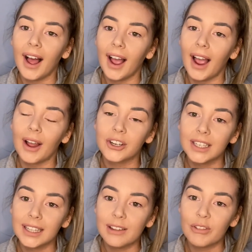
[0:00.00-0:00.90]
I'm gonna
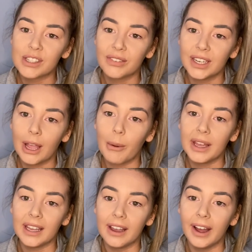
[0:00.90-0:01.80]
leave this video
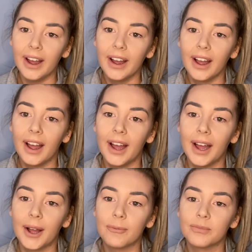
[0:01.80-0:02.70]
here
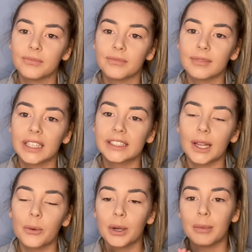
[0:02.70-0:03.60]
because I
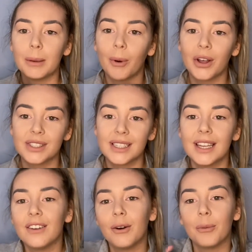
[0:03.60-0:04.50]
want to be
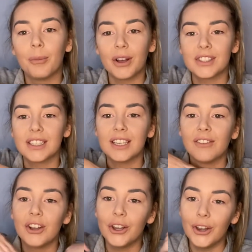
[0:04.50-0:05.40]
positive, on a positive
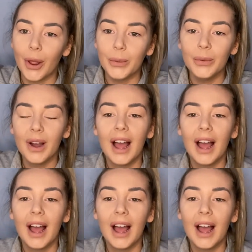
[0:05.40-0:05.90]
note.